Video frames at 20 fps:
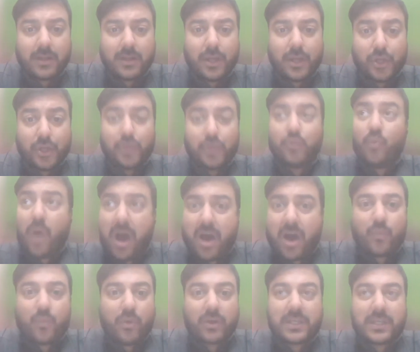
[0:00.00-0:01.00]
You are
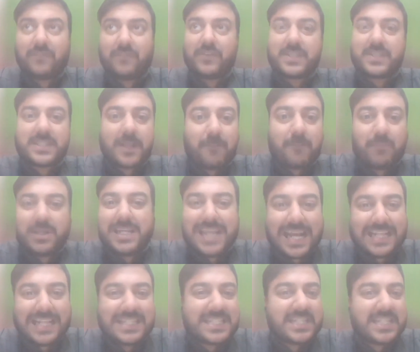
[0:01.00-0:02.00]
working for somebody
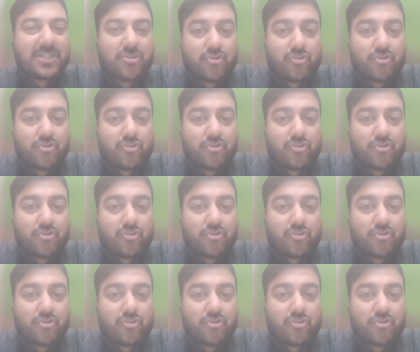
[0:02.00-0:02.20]
else's